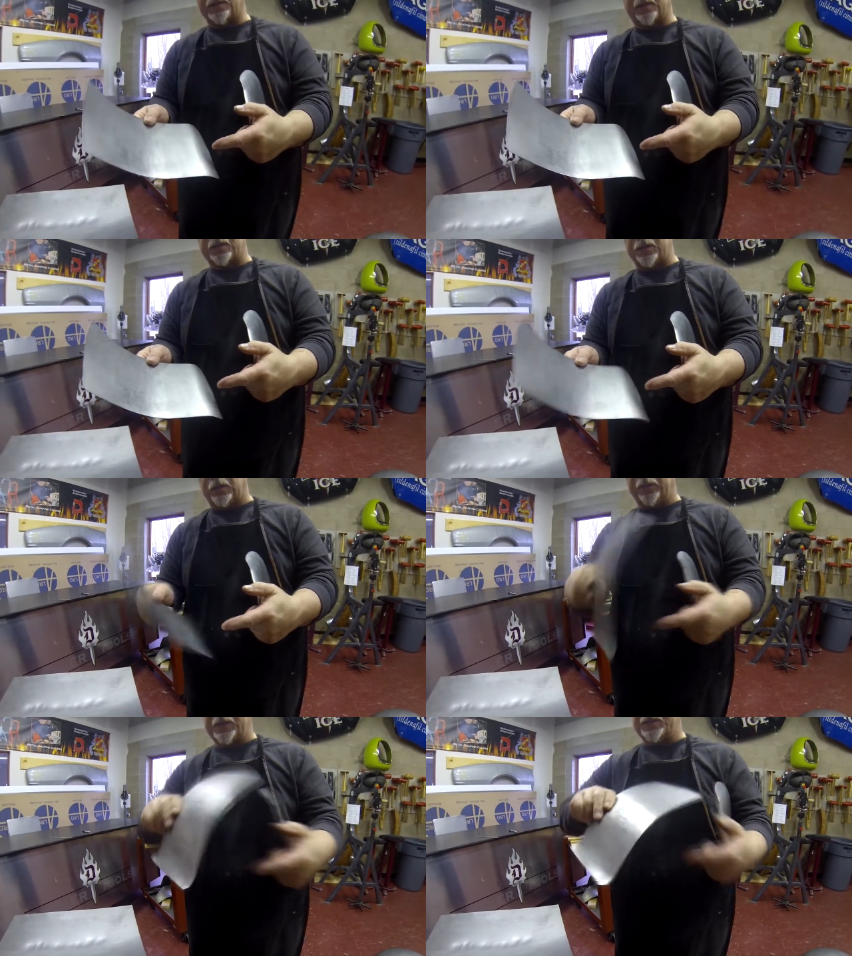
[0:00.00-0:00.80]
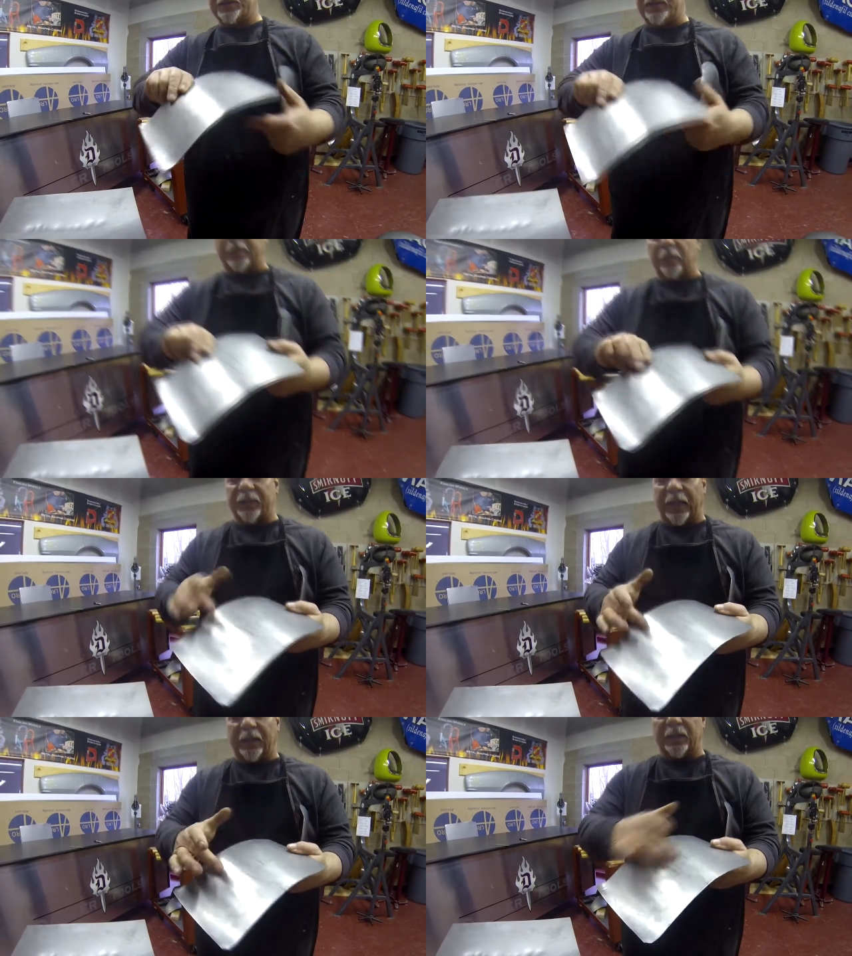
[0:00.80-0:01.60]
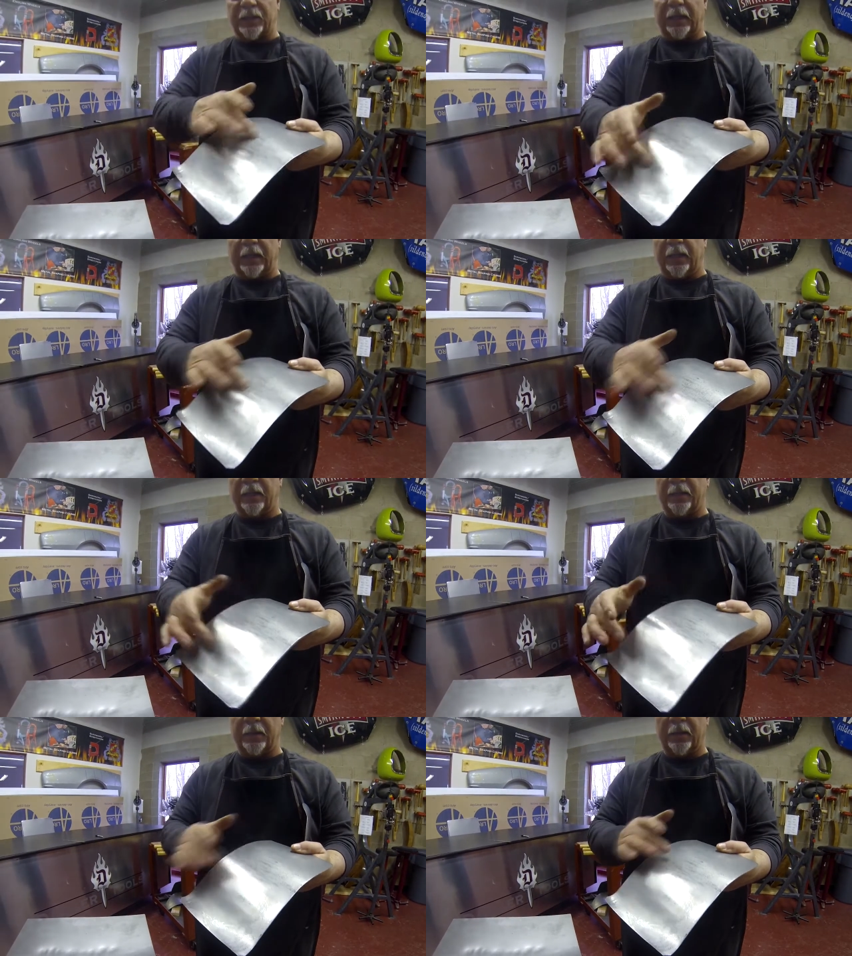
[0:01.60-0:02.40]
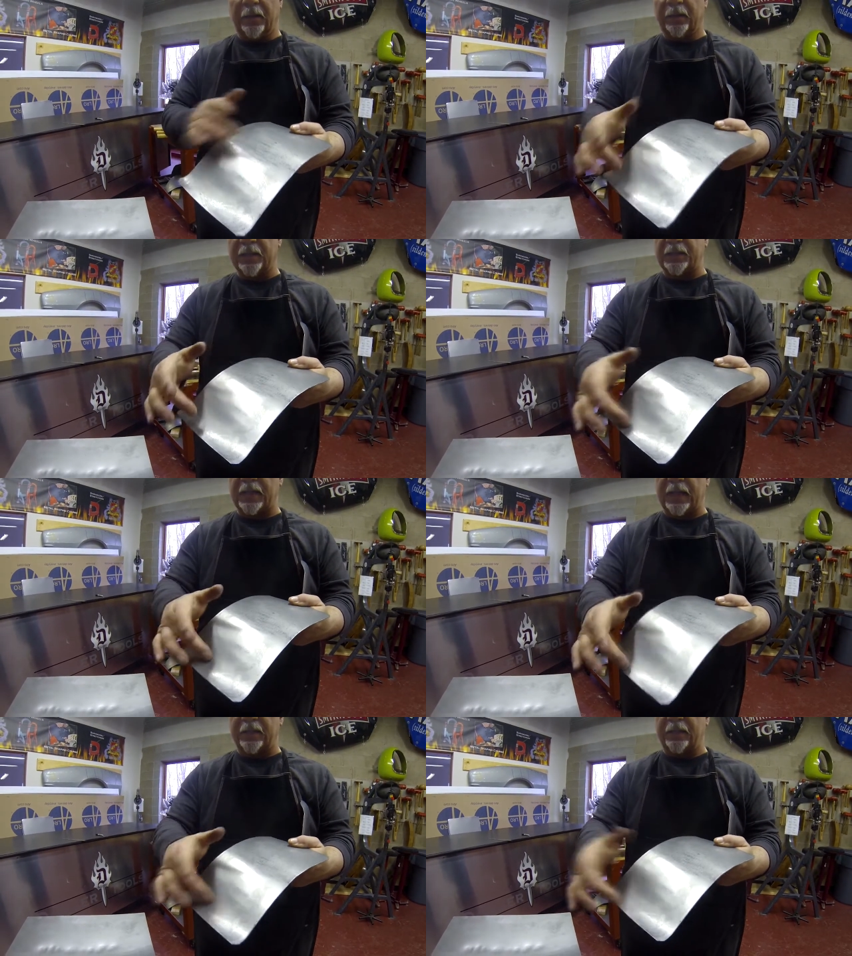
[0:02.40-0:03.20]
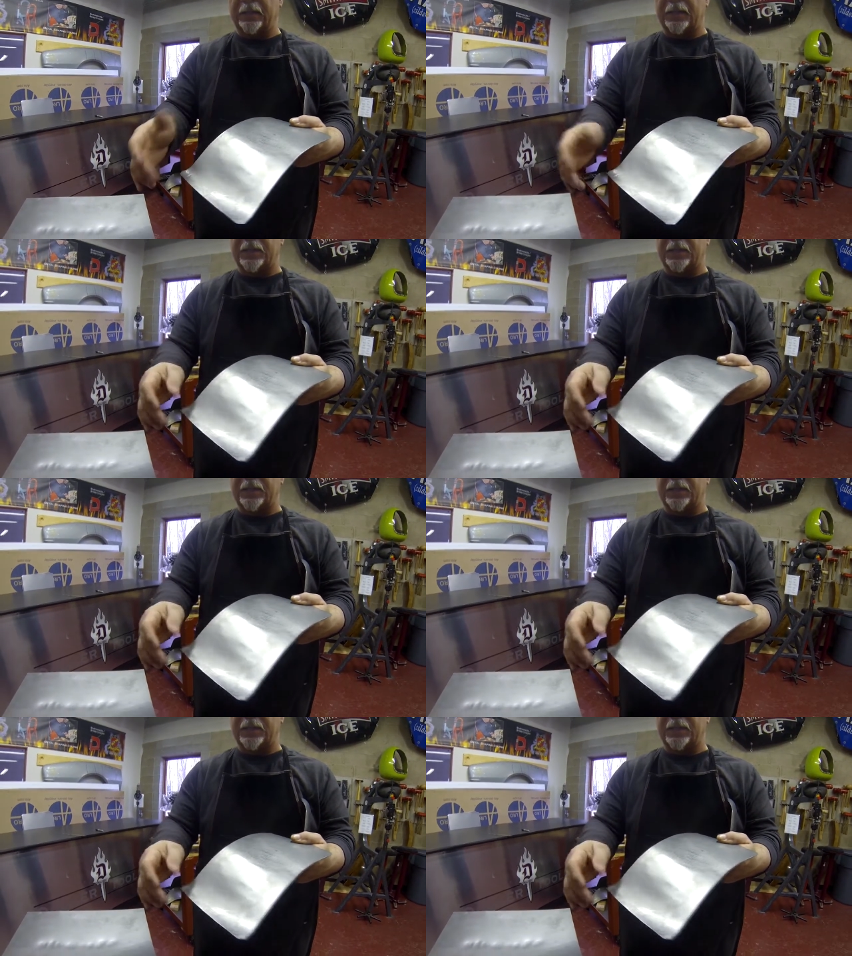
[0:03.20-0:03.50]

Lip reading: Nobody's mouth can be seen.